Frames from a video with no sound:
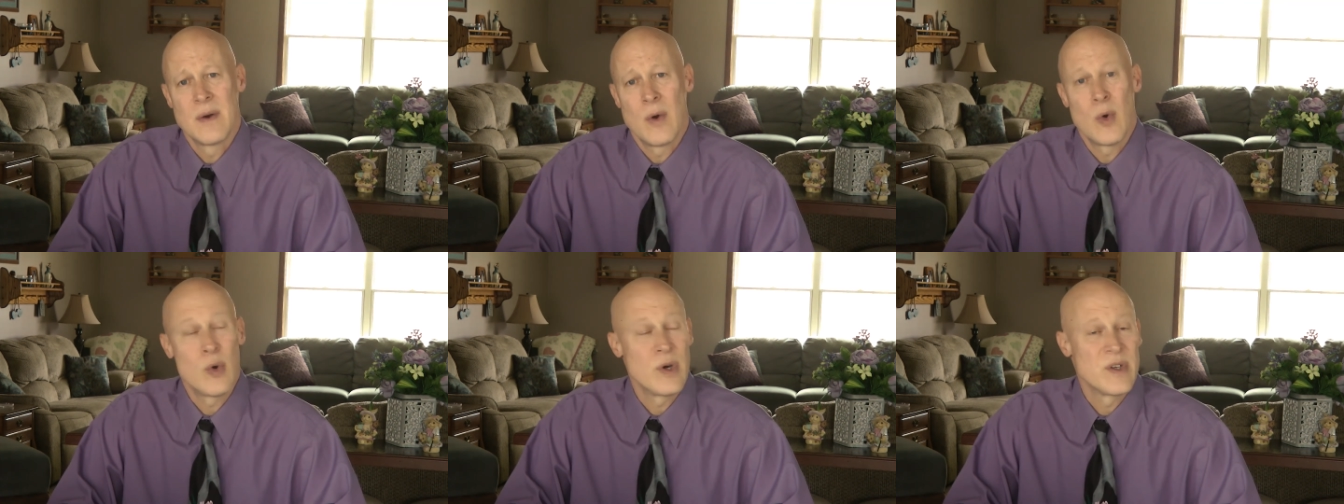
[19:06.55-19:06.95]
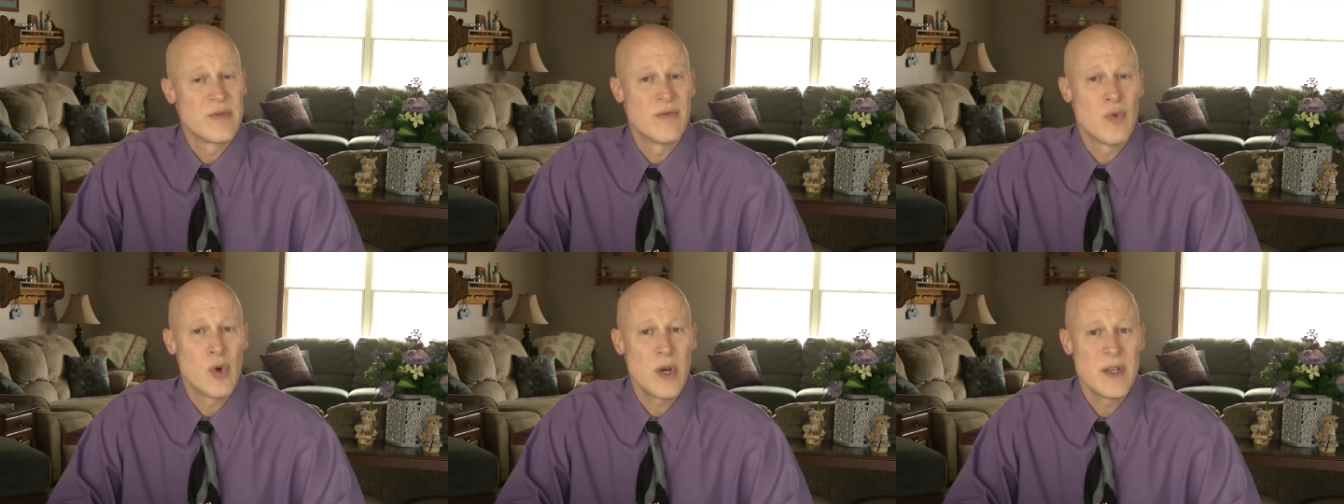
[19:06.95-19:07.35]
or his
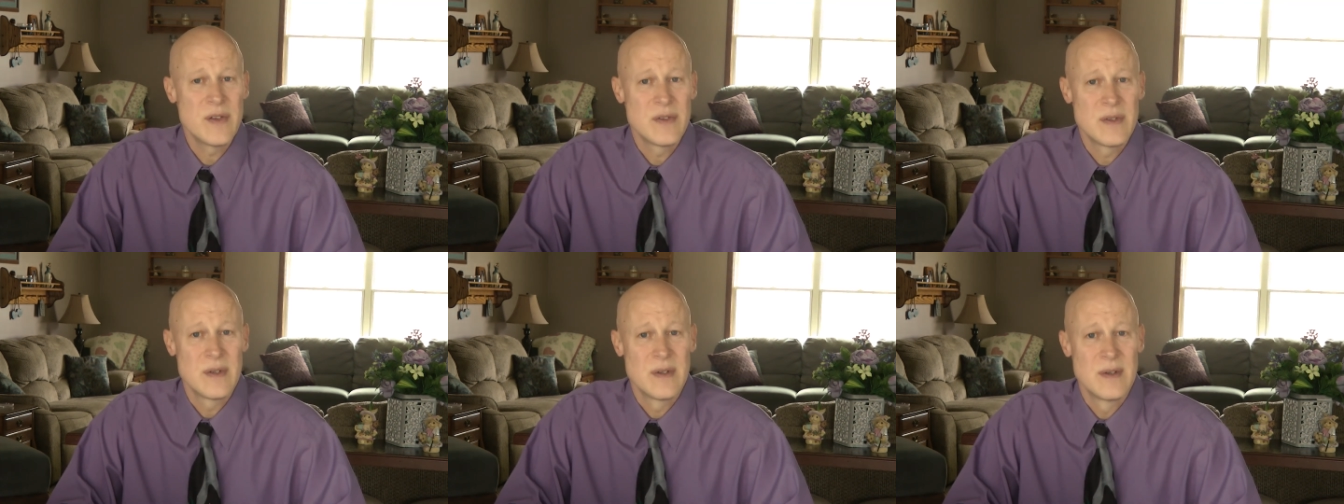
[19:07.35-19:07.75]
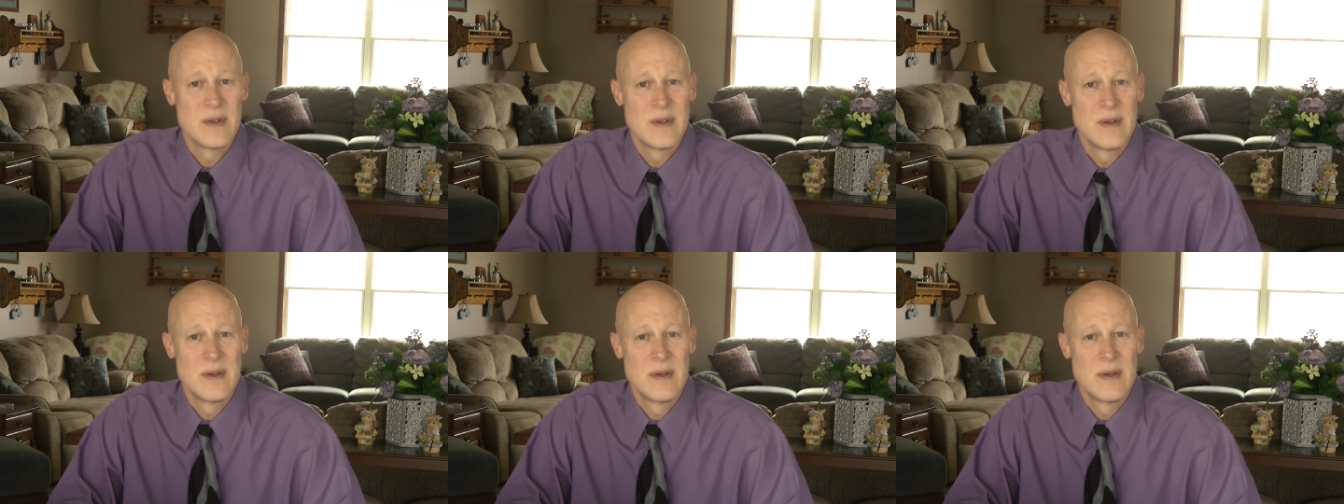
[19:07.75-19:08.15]
voice.
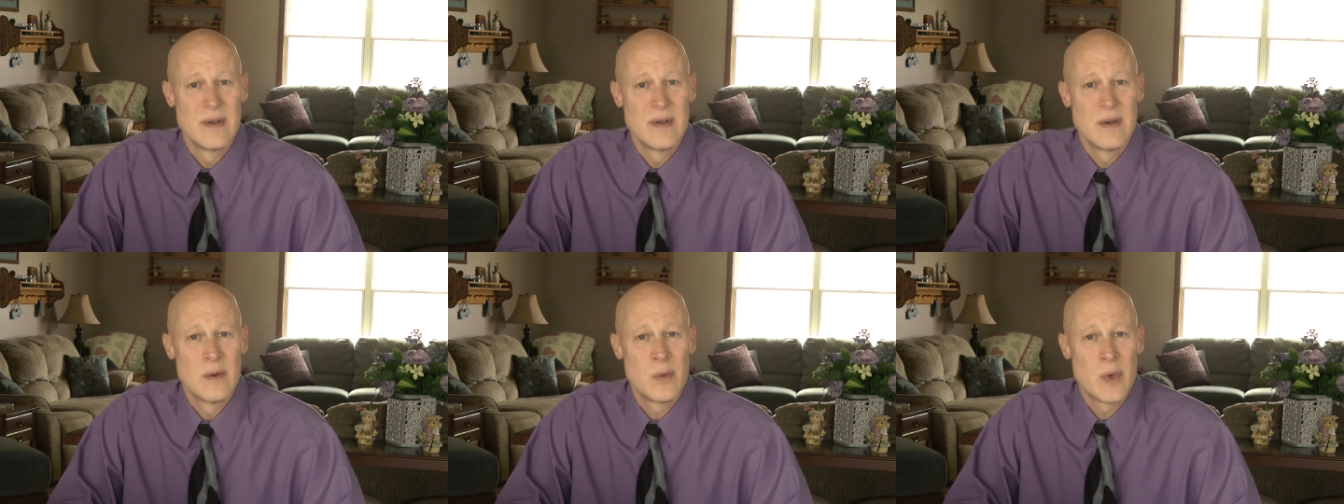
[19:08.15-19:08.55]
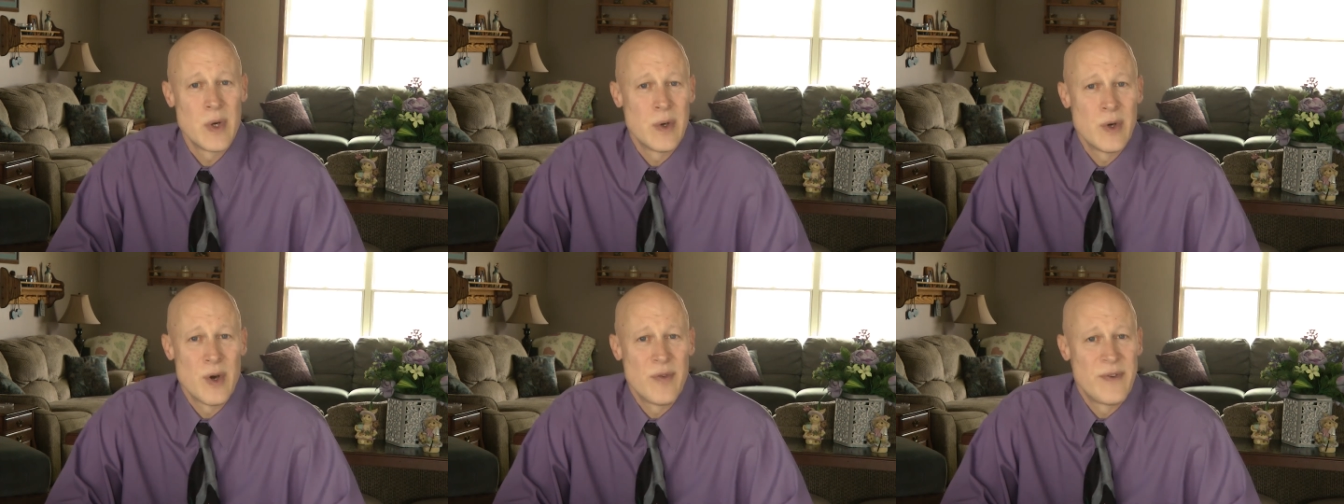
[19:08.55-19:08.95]
We
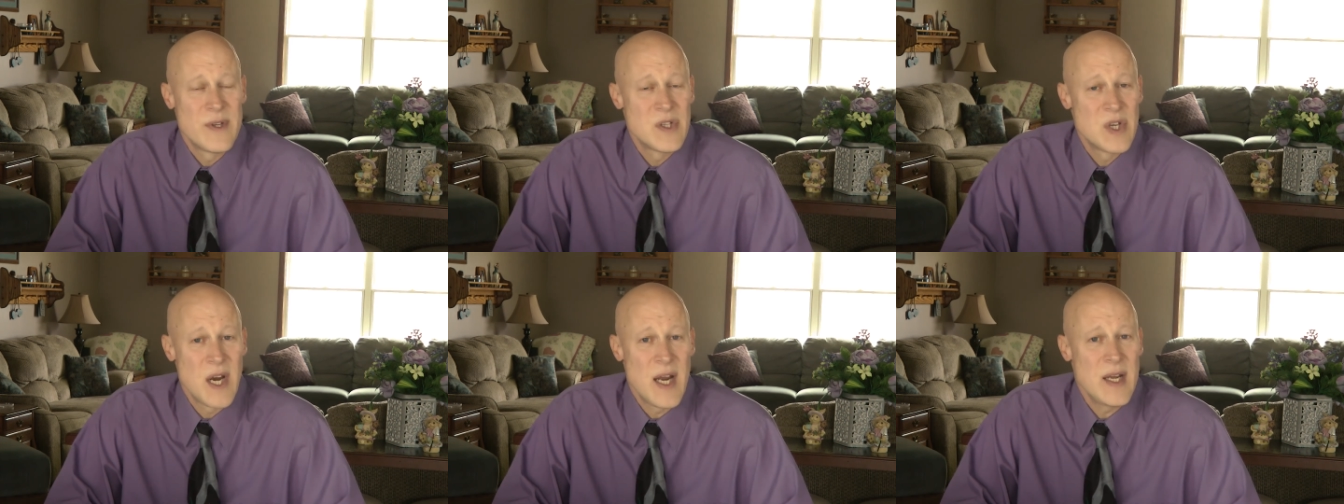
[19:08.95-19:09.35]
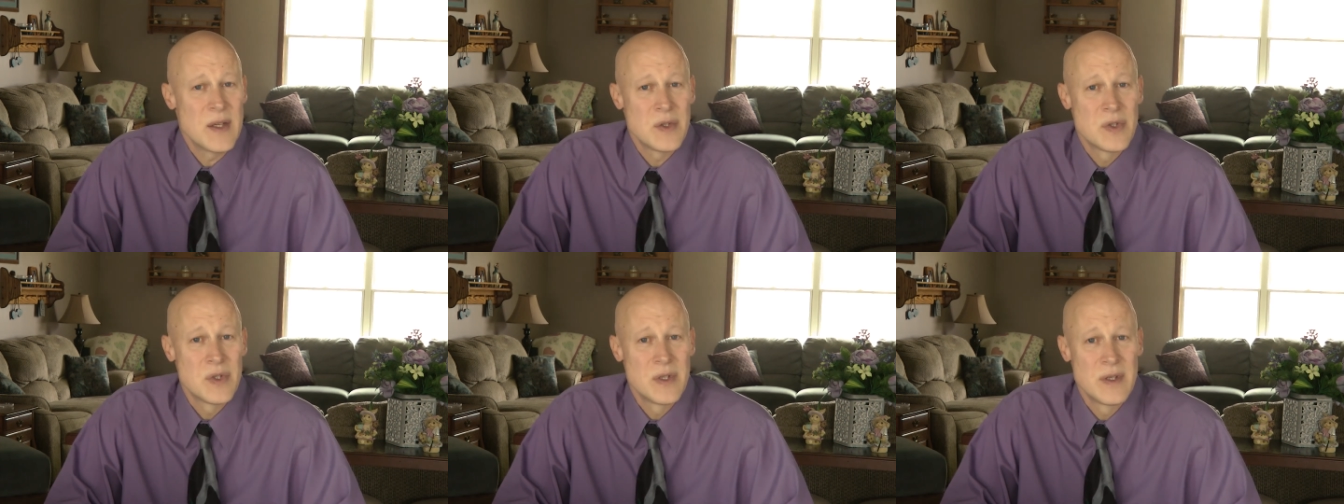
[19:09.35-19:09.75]
don't know if it
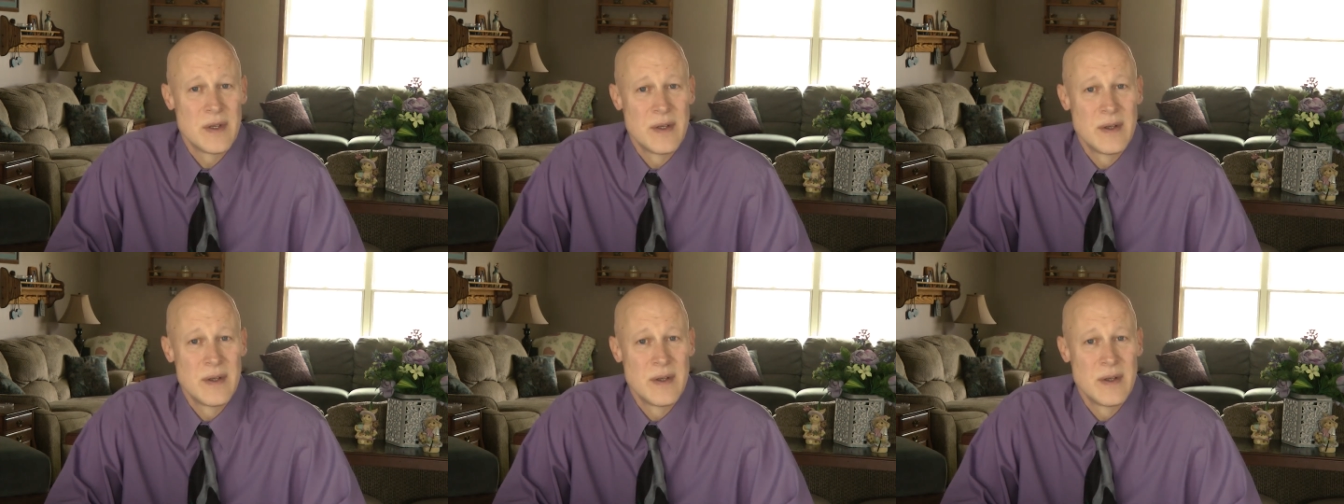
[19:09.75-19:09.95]
changed.